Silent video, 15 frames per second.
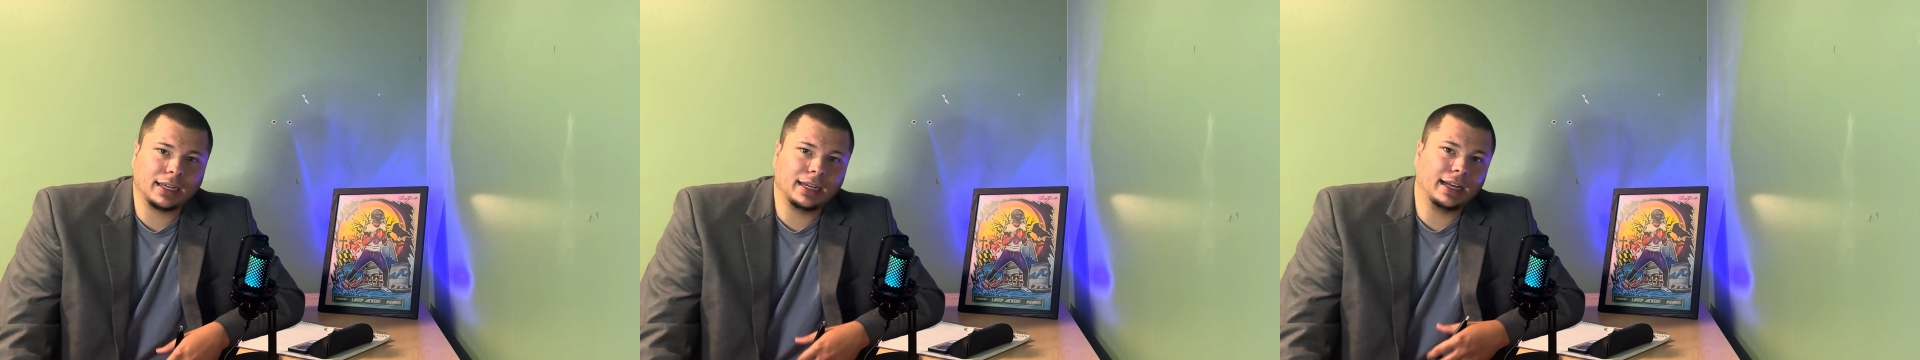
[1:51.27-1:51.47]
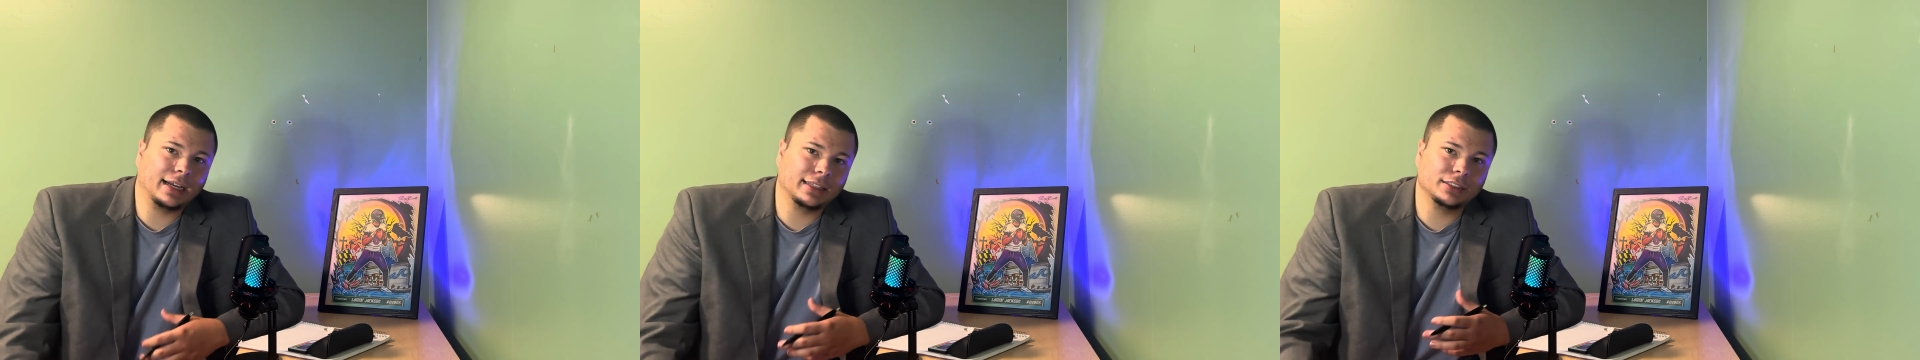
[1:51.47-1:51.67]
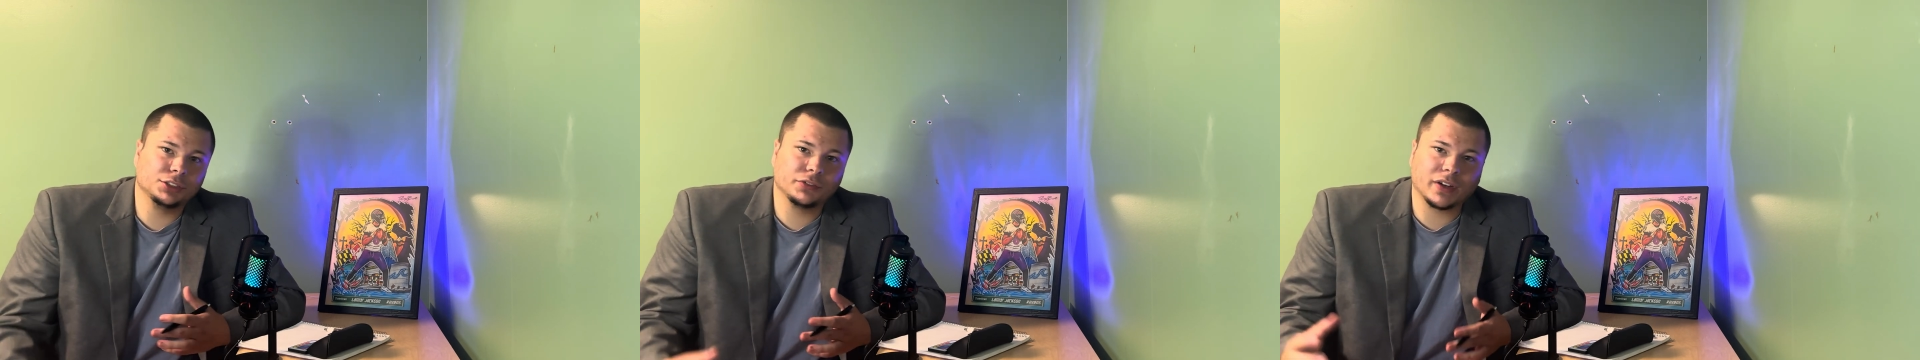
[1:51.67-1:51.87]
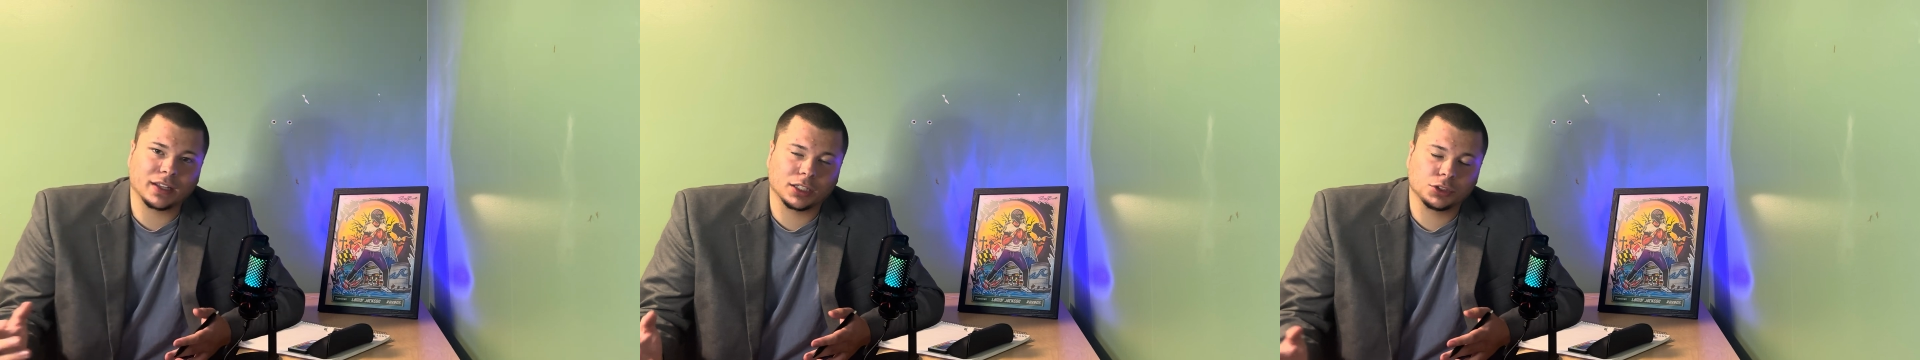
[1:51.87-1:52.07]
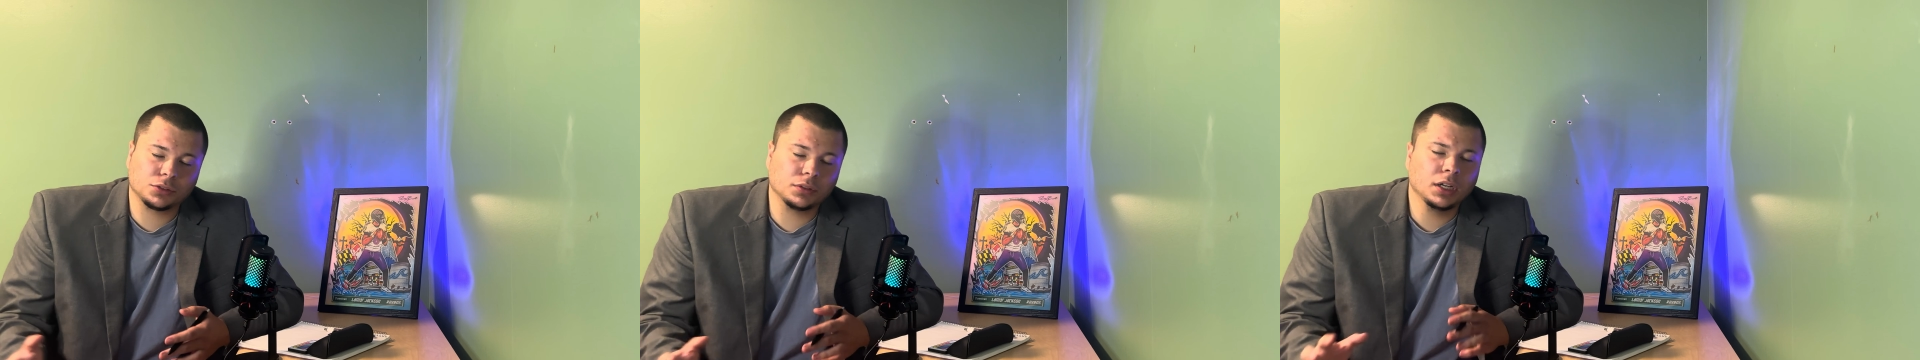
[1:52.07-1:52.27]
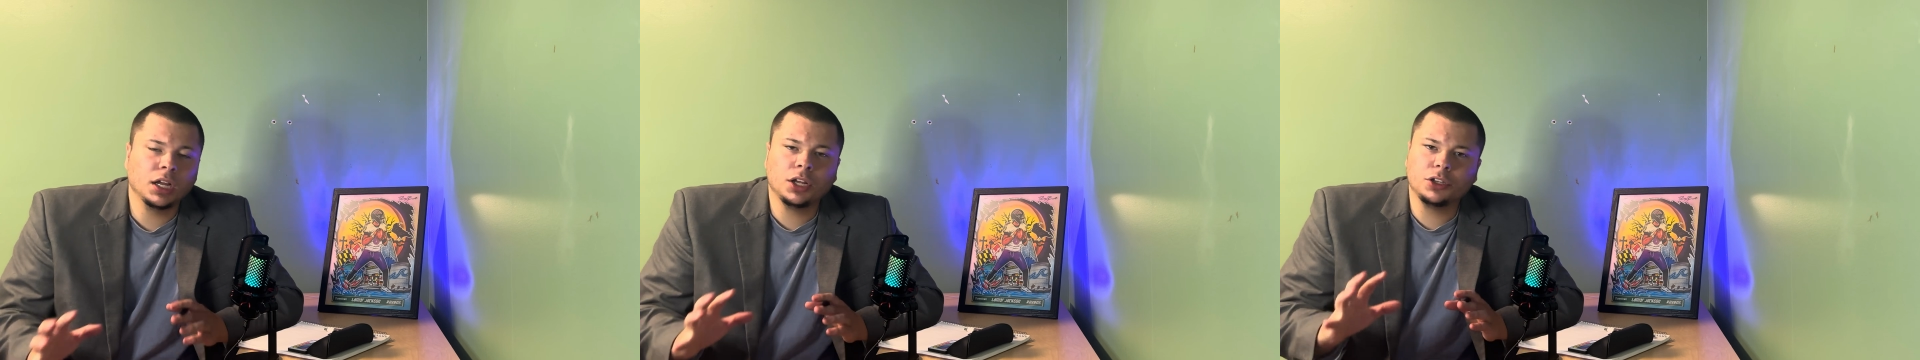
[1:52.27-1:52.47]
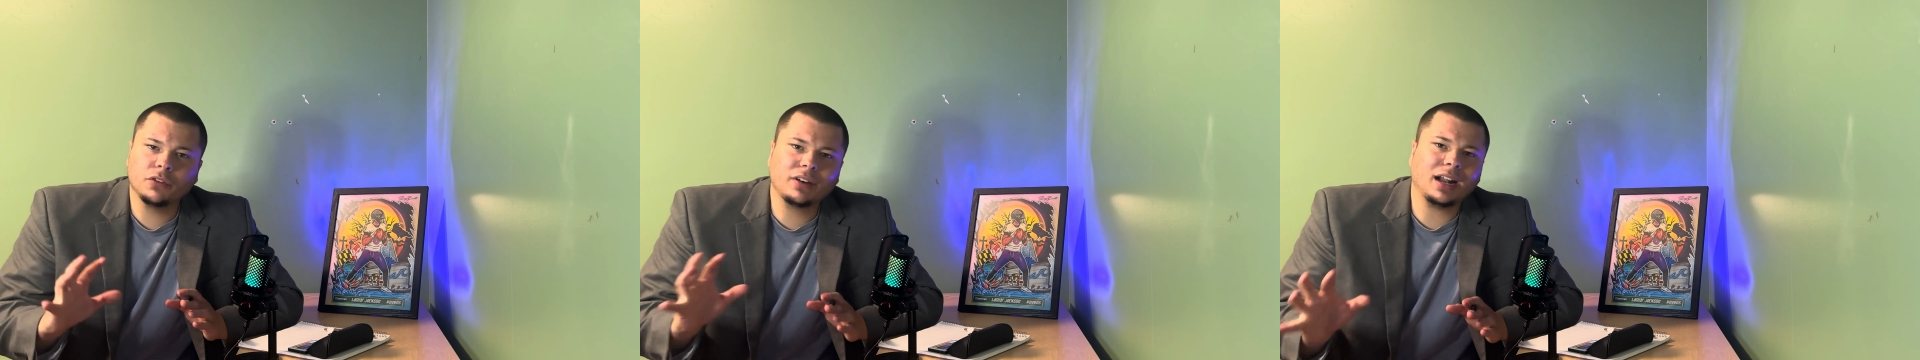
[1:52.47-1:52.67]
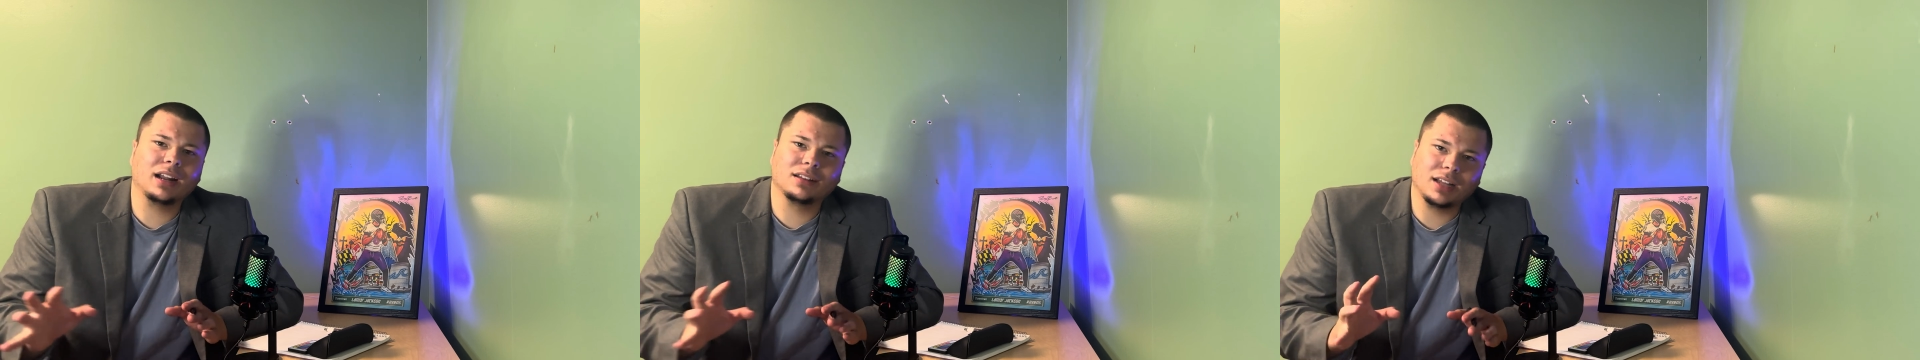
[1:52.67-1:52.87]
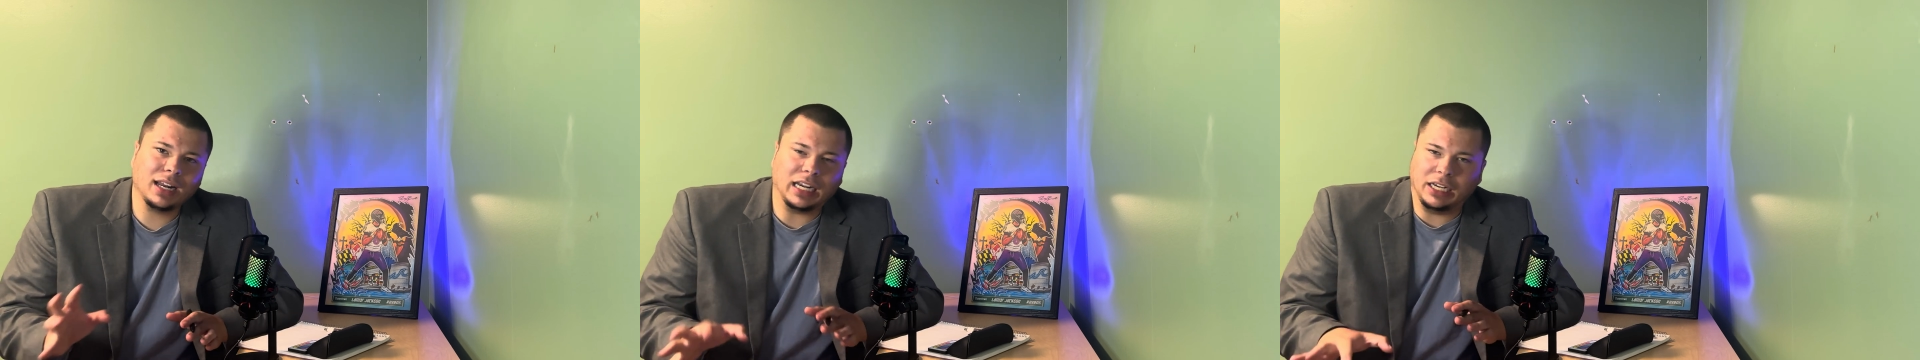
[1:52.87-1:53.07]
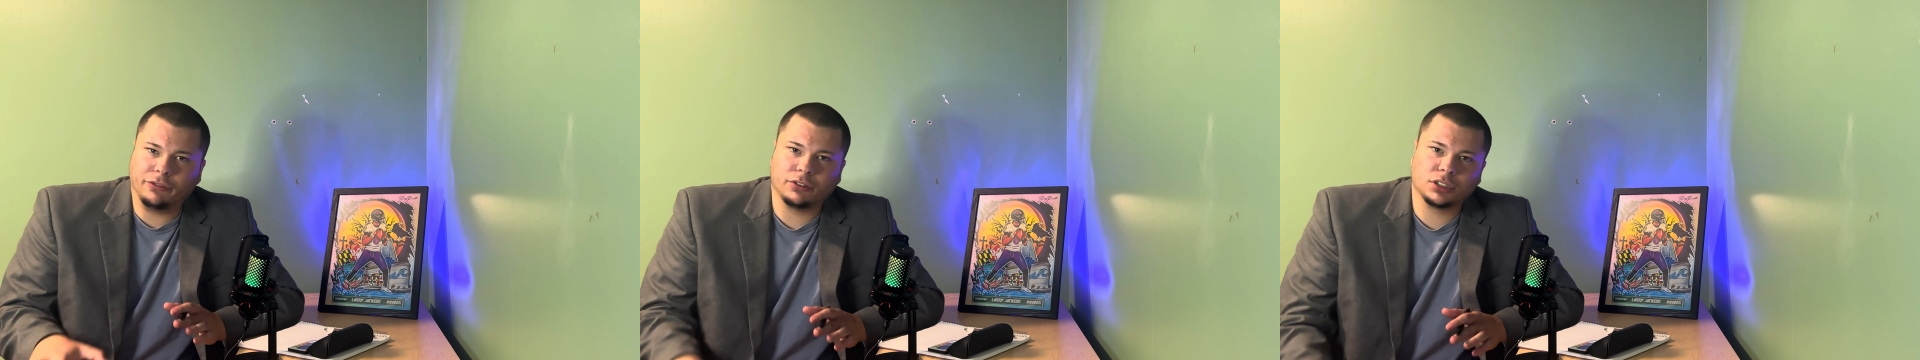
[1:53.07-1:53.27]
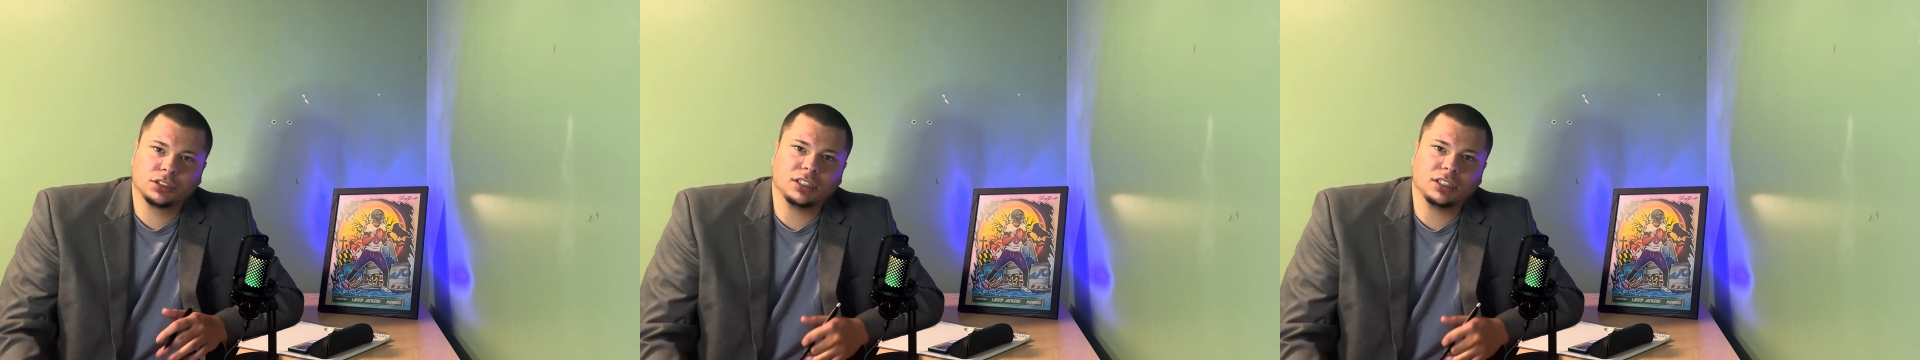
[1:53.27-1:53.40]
and you've got a lot of different